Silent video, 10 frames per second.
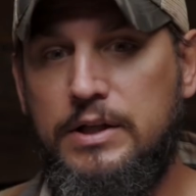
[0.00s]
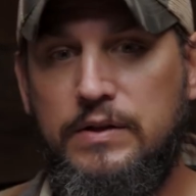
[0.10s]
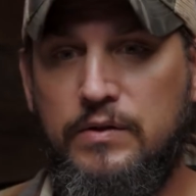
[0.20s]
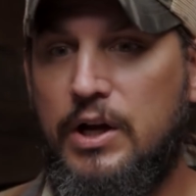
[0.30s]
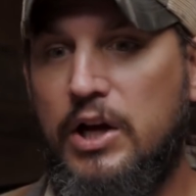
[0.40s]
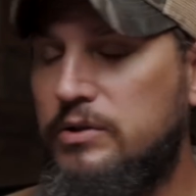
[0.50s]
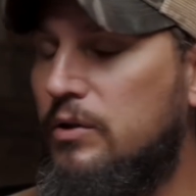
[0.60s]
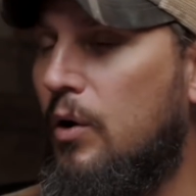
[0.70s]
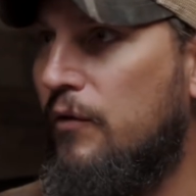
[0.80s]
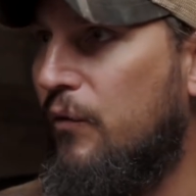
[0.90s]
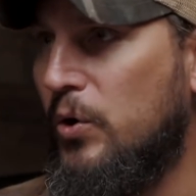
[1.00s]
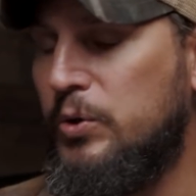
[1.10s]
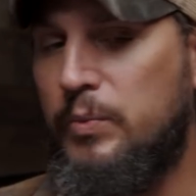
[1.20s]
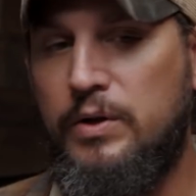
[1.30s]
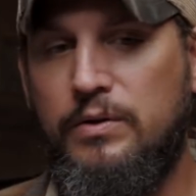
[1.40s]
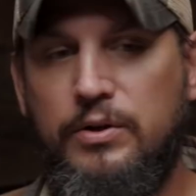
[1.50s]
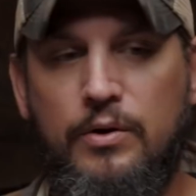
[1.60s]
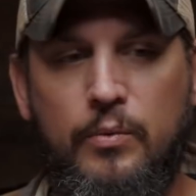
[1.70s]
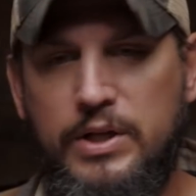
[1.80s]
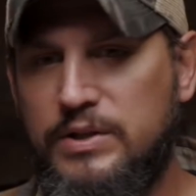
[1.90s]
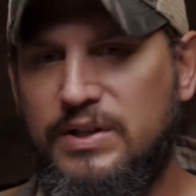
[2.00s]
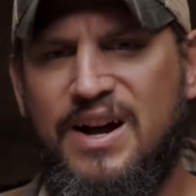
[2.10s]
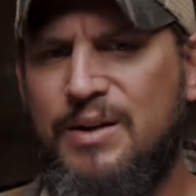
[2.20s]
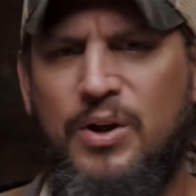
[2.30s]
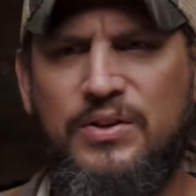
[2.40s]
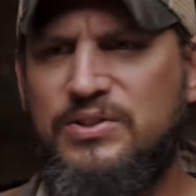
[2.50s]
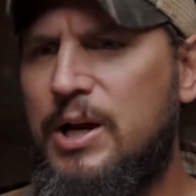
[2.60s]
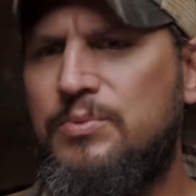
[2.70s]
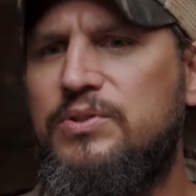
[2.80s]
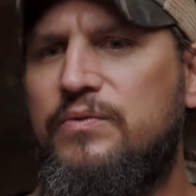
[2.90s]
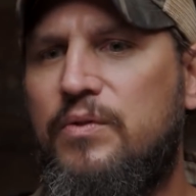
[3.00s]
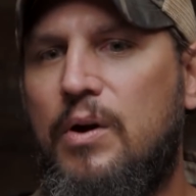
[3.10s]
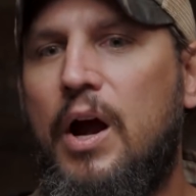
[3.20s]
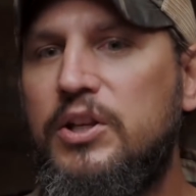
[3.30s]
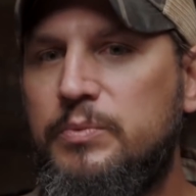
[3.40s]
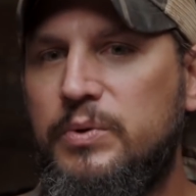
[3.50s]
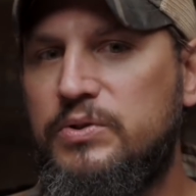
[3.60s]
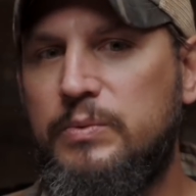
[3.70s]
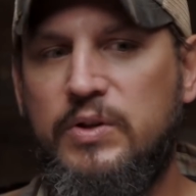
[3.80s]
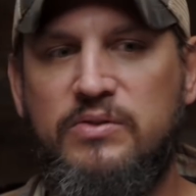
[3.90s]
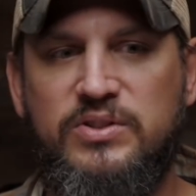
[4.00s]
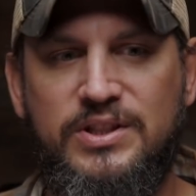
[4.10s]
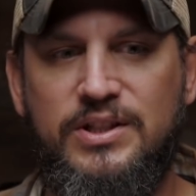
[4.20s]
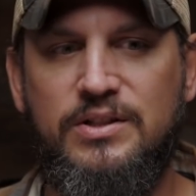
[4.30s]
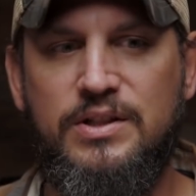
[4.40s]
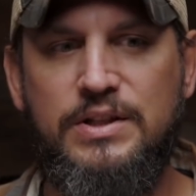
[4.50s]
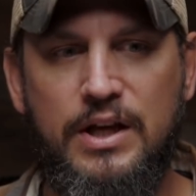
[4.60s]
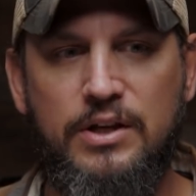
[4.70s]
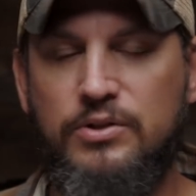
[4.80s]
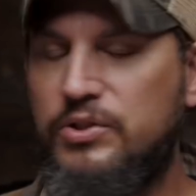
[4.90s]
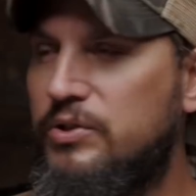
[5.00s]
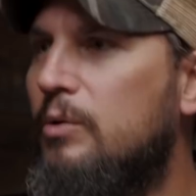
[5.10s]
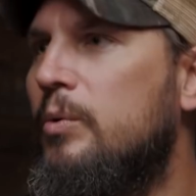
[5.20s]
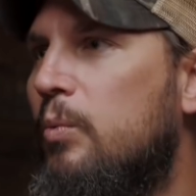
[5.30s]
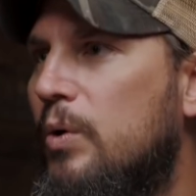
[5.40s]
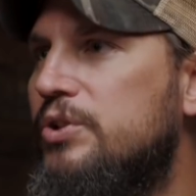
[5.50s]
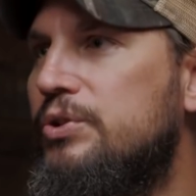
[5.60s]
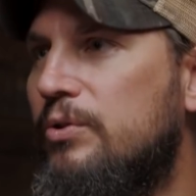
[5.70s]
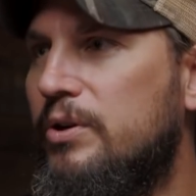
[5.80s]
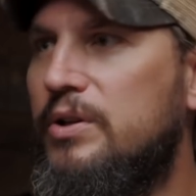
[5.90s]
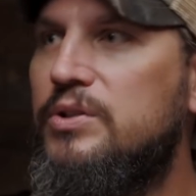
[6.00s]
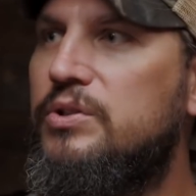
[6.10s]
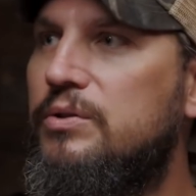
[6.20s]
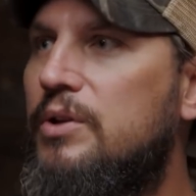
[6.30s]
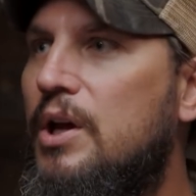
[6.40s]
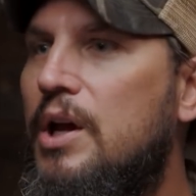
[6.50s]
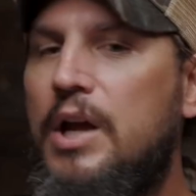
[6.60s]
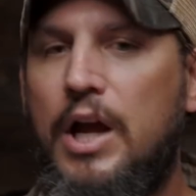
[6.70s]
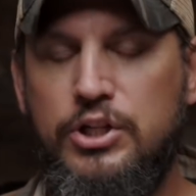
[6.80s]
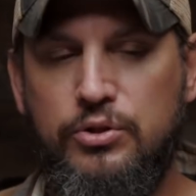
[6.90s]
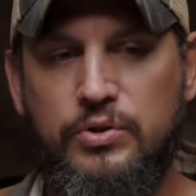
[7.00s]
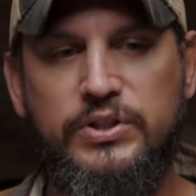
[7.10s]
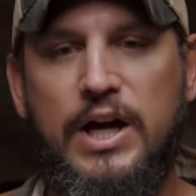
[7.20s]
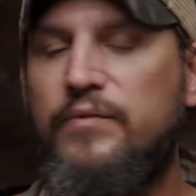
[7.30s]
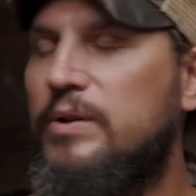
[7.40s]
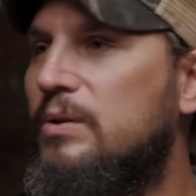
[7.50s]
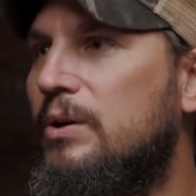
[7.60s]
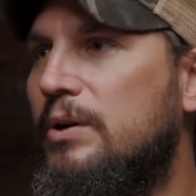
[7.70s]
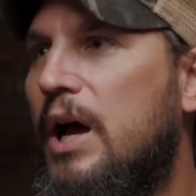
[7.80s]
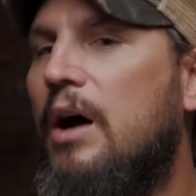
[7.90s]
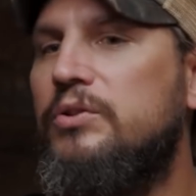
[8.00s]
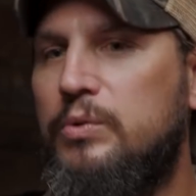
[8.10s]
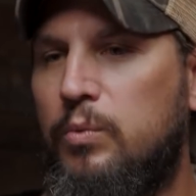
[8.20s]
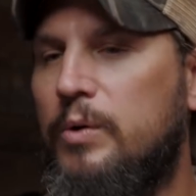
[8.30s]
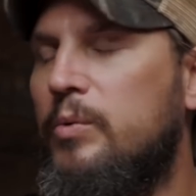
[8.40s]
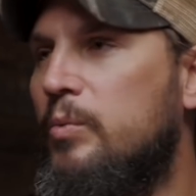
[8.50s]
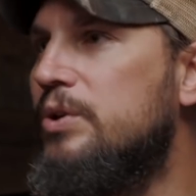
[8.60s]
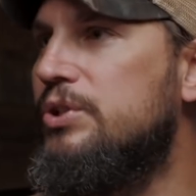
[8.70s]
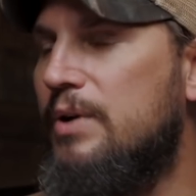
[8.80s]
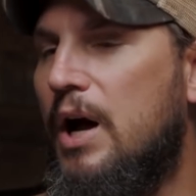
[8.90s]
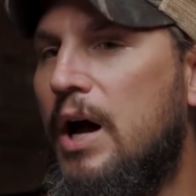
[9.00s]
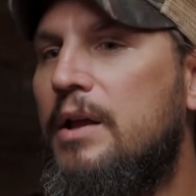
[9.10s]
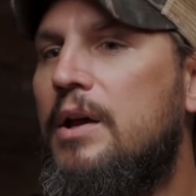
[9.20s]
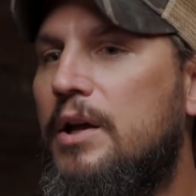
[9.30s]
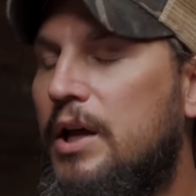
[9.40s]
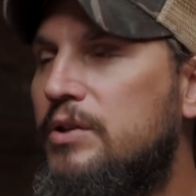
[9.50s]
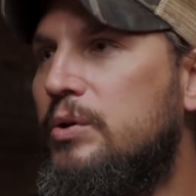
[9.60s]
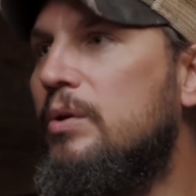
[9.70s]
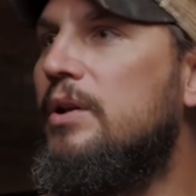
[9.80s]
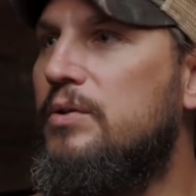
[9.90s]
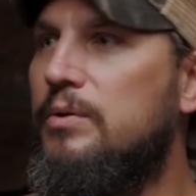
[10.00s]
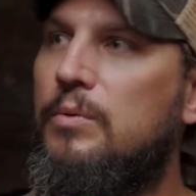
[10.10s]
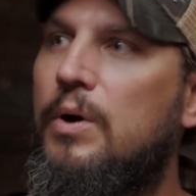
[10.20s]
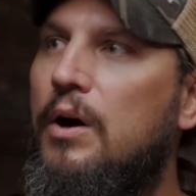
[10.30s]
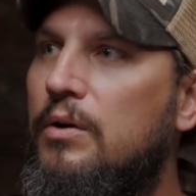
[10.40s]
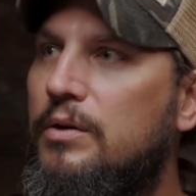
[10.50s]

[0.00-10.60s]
even guys in law enforcement, we can talk about all these options and varieties, but sometimes at the end of the day, you're stuck with what you're issued, and you just have to learn how to work with what you got and do it well.